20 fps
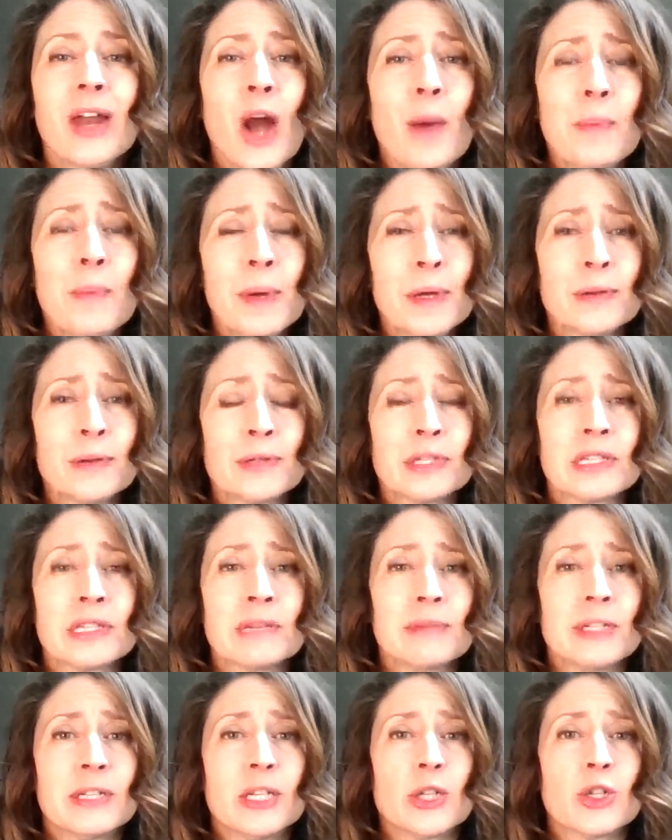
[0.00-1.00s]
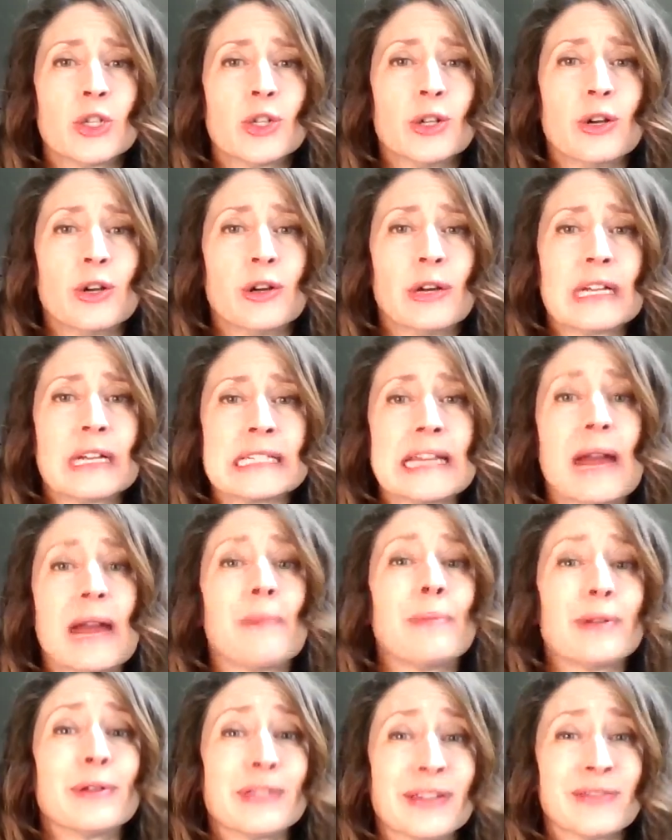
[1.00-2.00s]
I'll post some additional
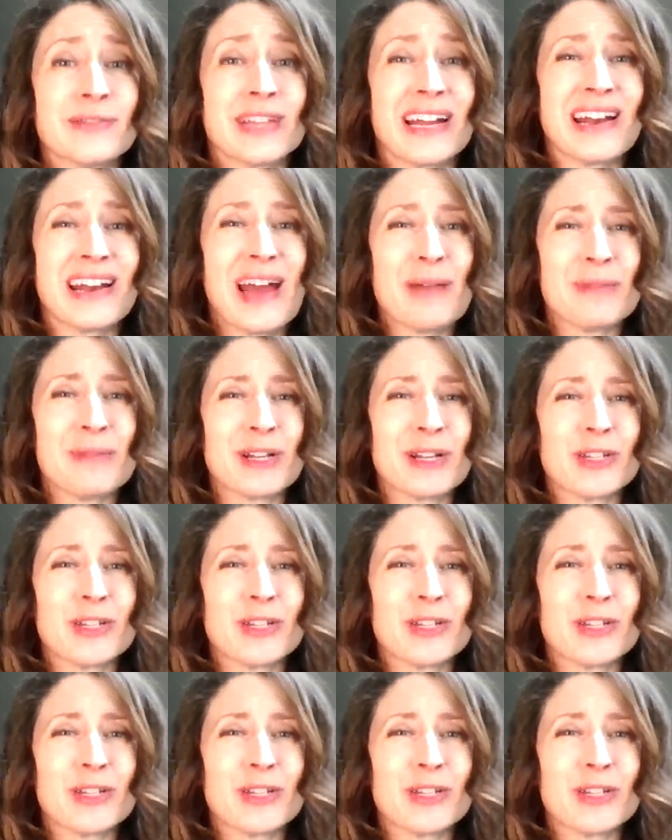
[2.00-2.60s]
examples of dynamic